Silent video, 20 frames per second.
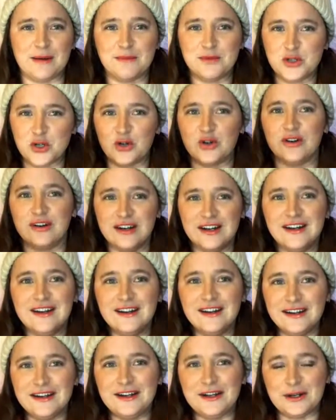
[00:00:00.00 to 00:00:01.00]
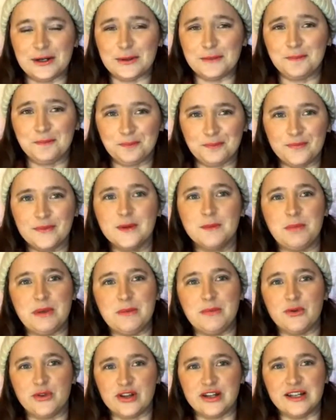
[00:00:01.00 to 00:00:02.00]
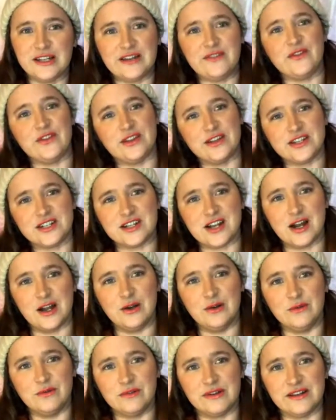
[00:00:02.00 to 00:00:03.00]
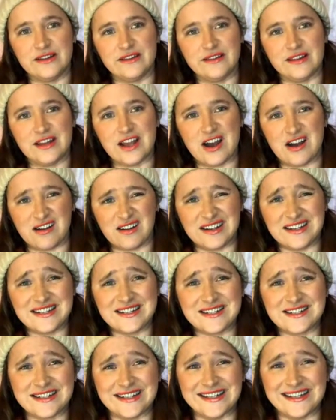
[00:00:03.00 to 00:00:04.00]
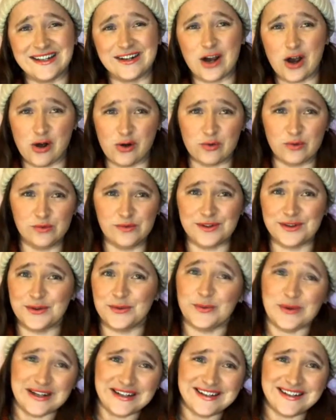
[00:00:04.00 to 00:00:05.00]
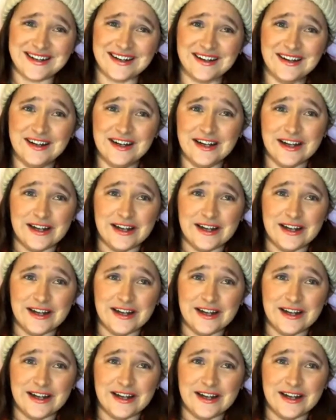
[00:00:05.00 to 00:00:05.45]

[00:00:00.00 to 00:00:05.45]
I'm sure you know, the people that live in the snow and the ice and the cold and the winter.